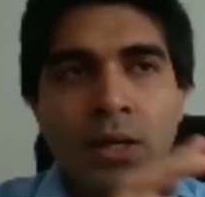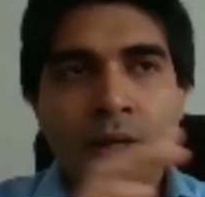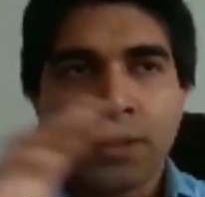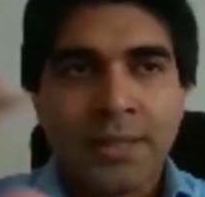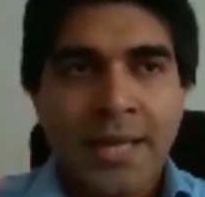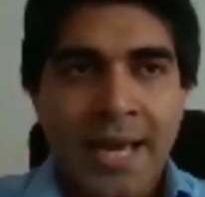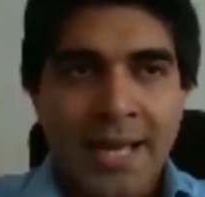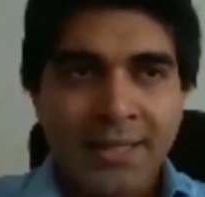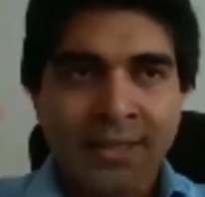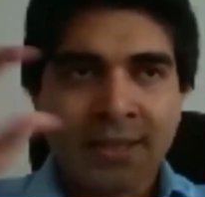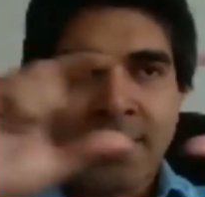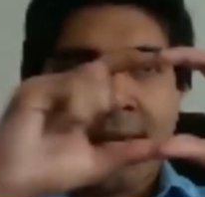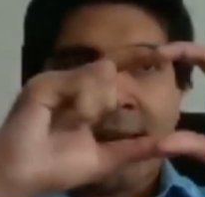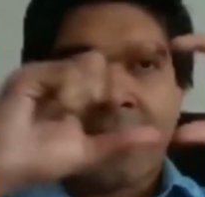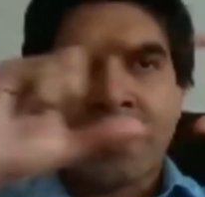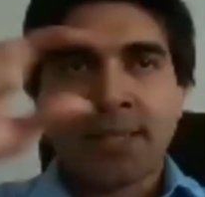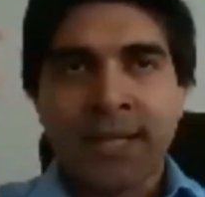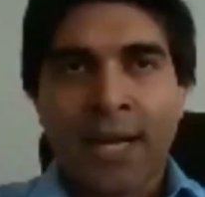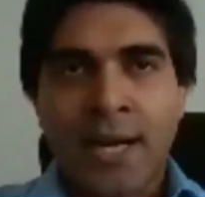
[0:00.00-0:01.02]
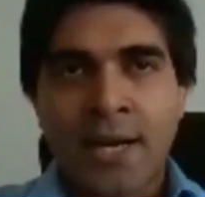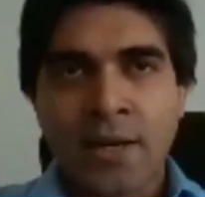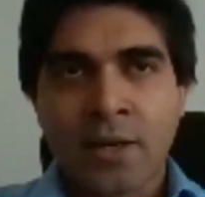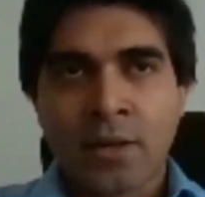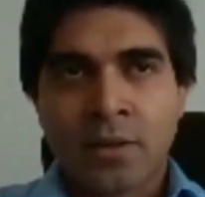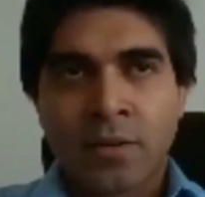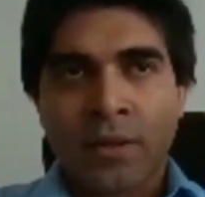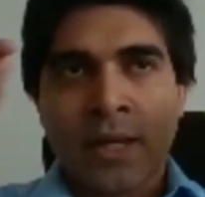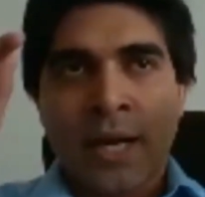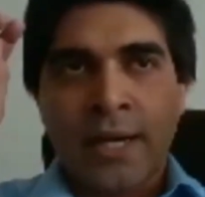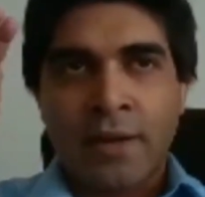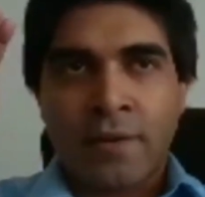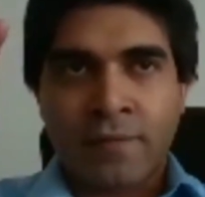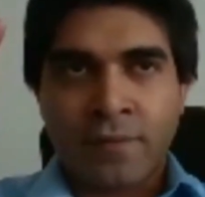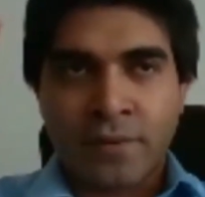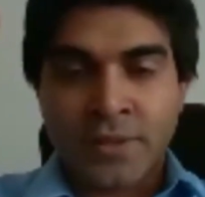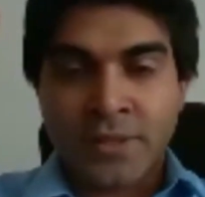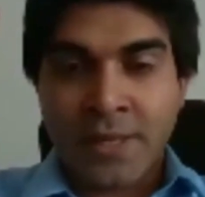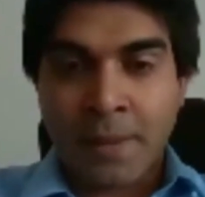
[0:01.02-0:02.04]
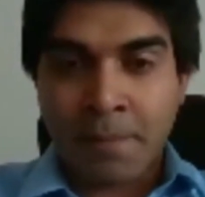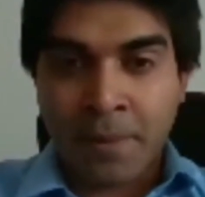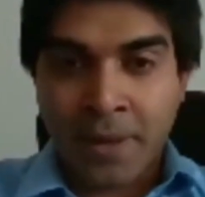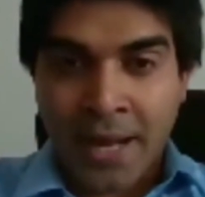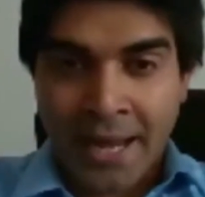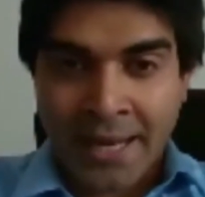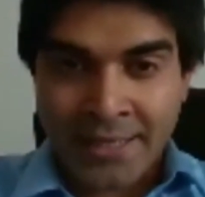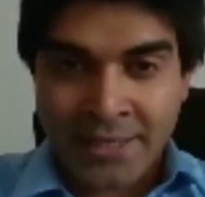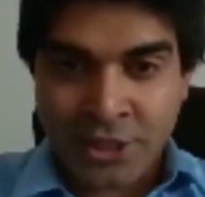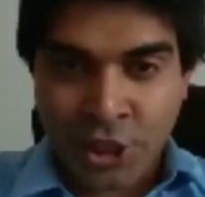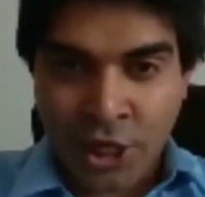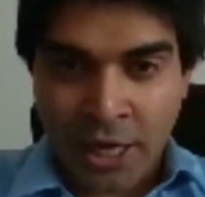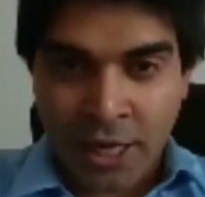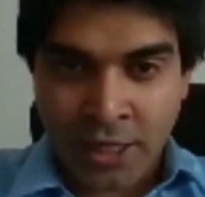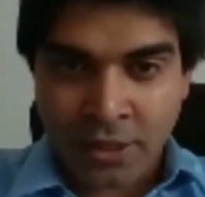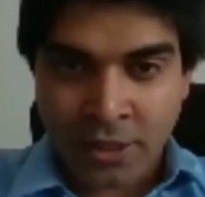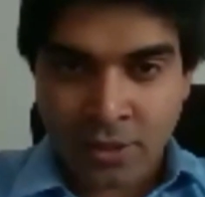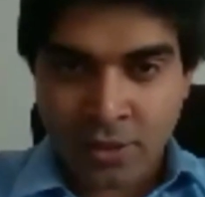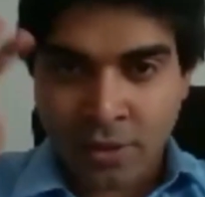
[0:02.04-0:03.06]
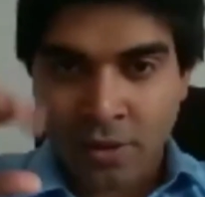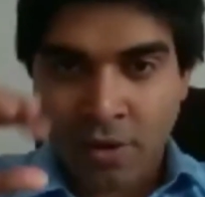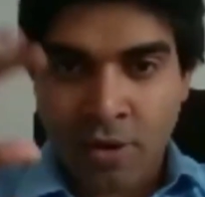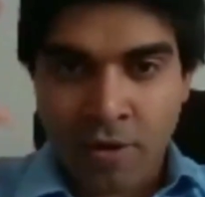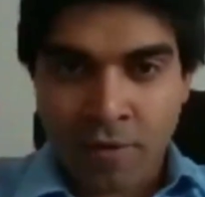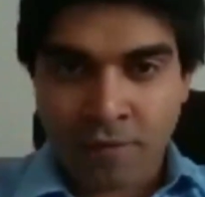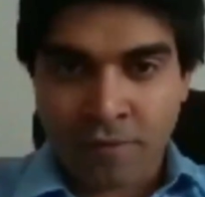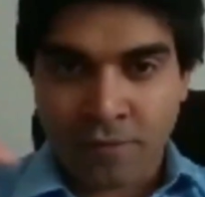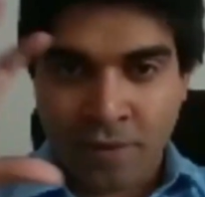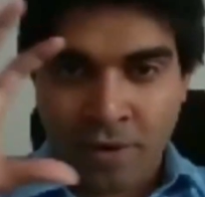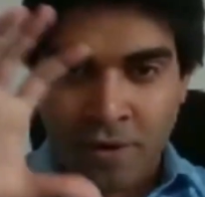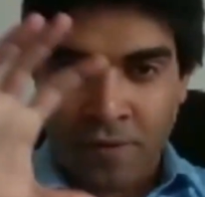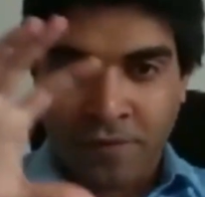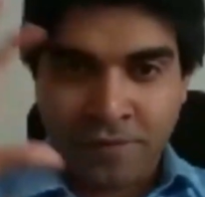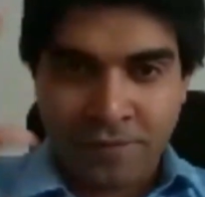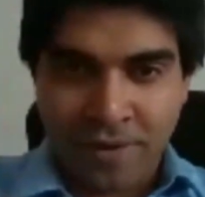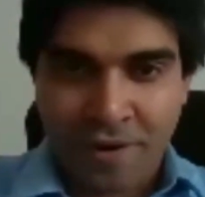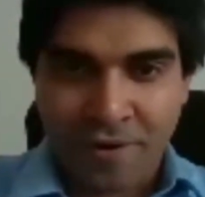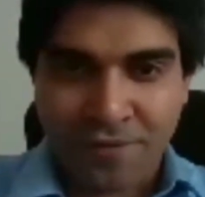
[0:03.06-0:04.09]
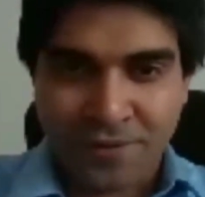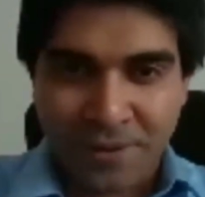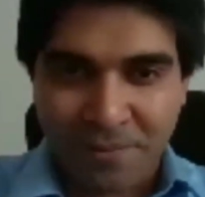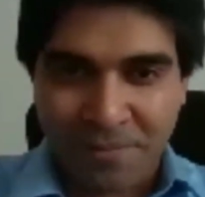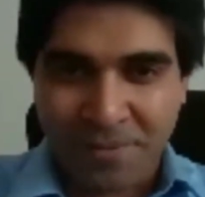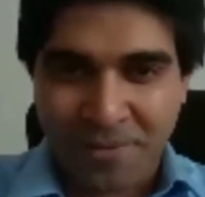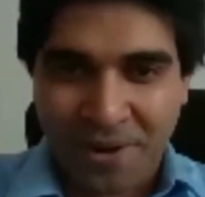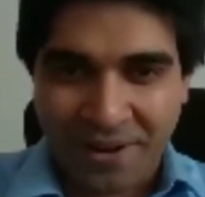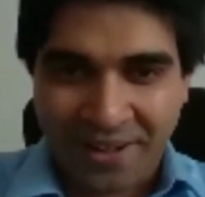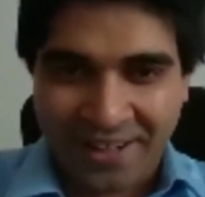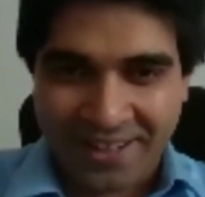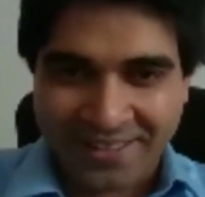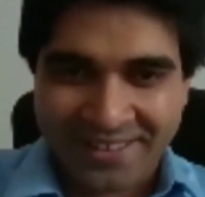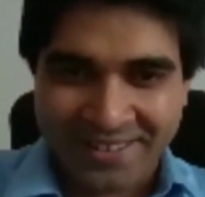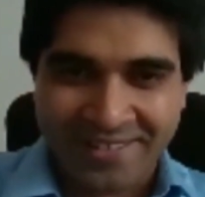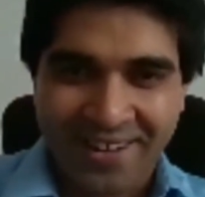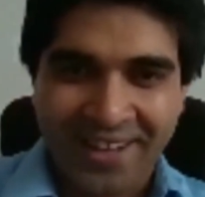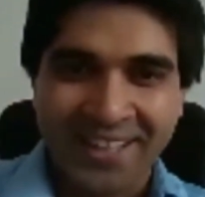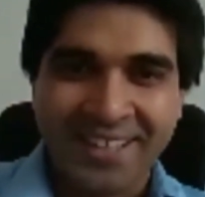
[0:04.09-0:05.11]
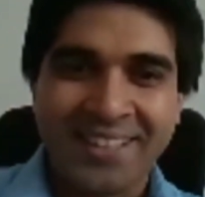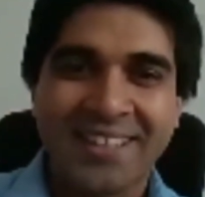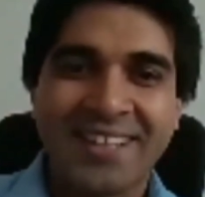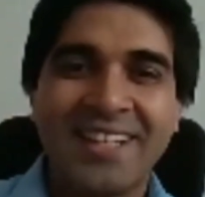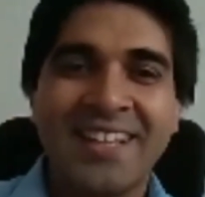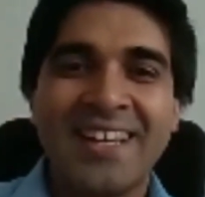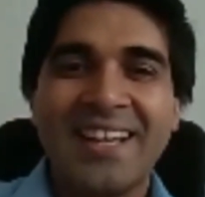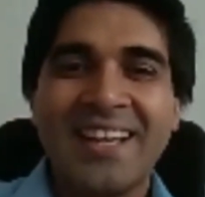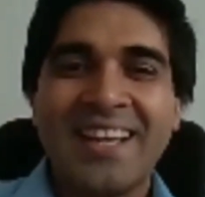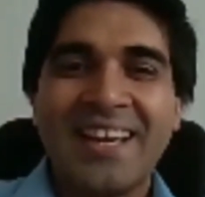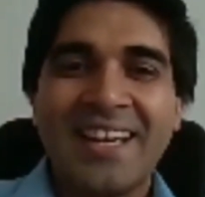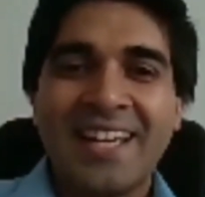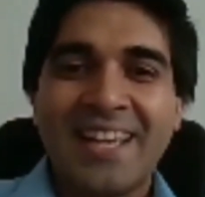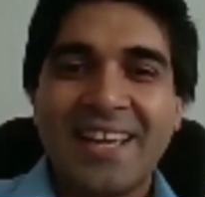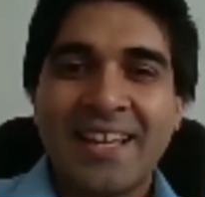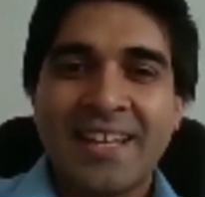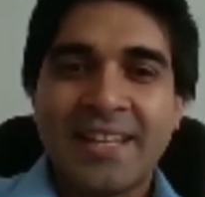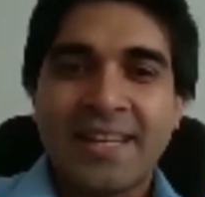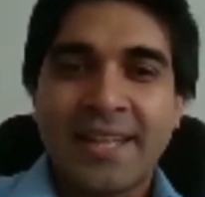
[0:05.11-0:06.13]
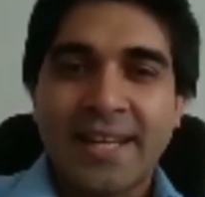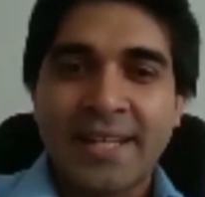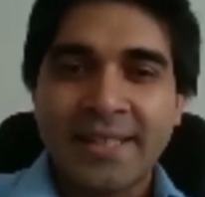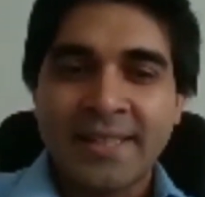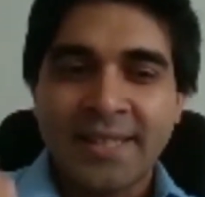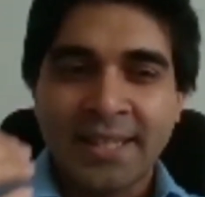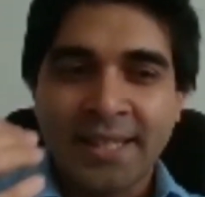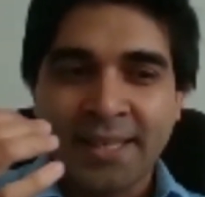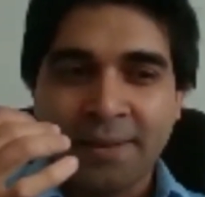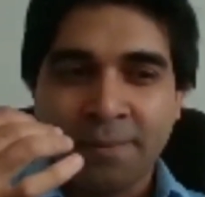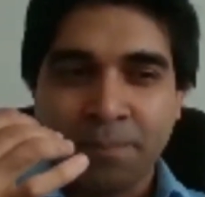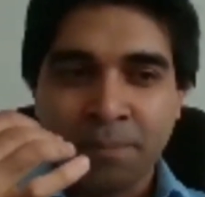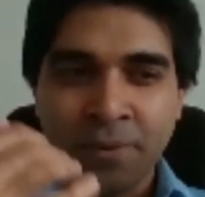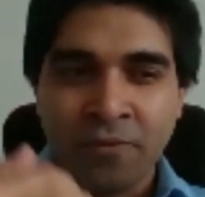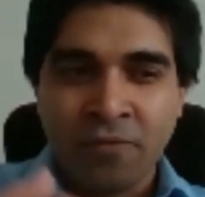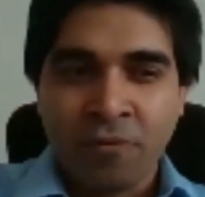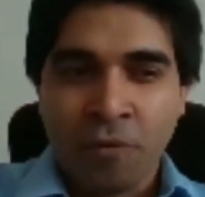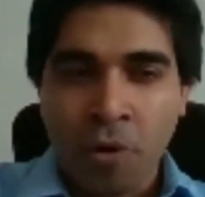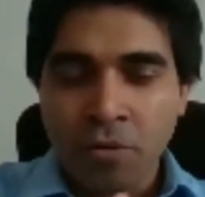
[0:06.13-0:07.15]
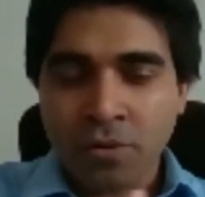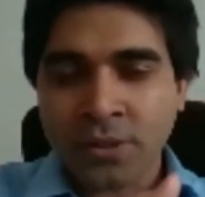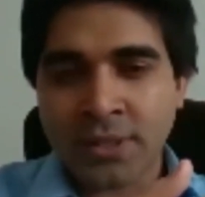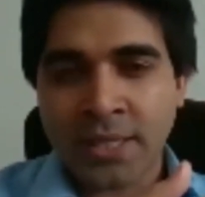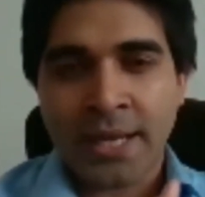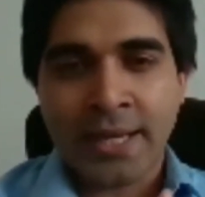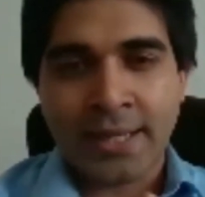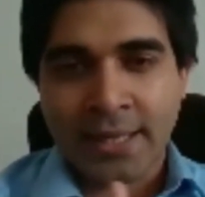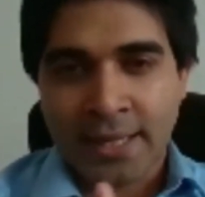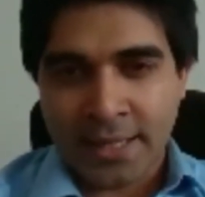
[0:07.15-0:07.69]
That's the entire kind of supply chain of the product, right? The folks like